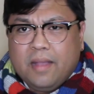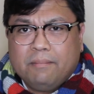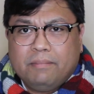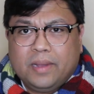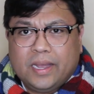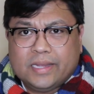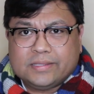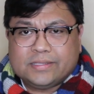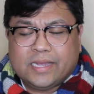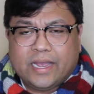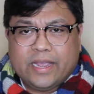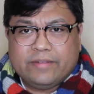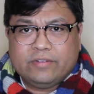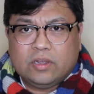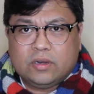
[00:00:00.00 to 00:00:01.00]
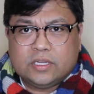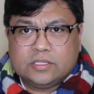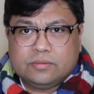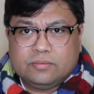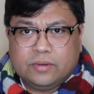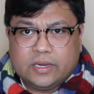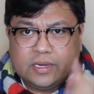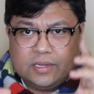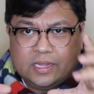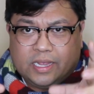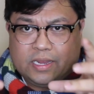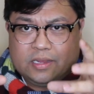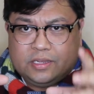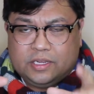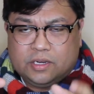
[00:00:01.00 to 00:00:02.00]
But I've noticed when,
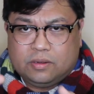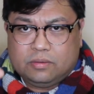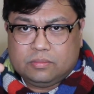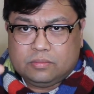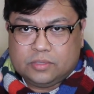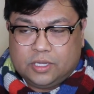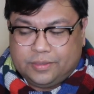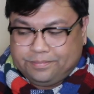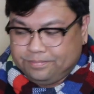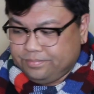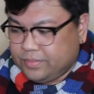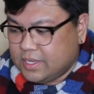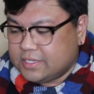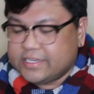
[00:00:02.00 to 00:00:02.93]
like, you know,